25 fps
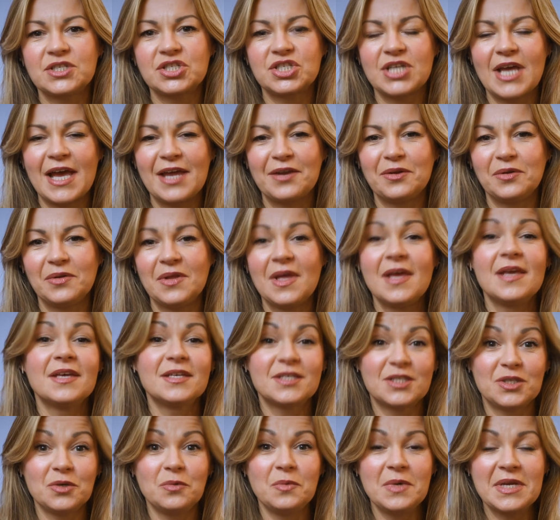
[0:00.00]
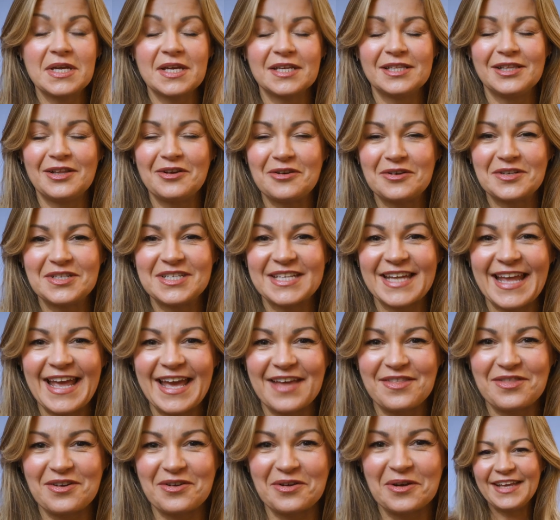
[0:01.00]
channel so we can learn
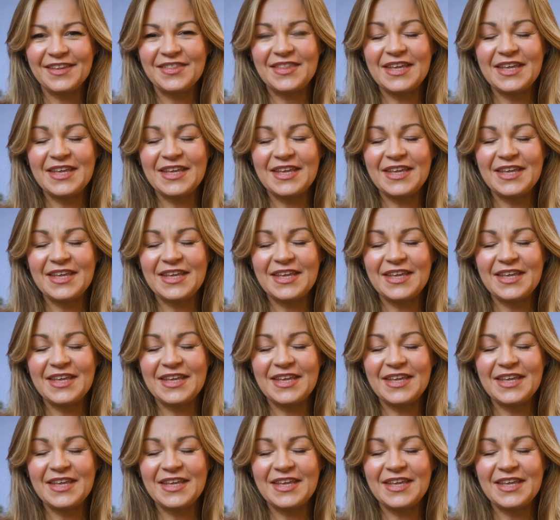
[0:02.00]
together.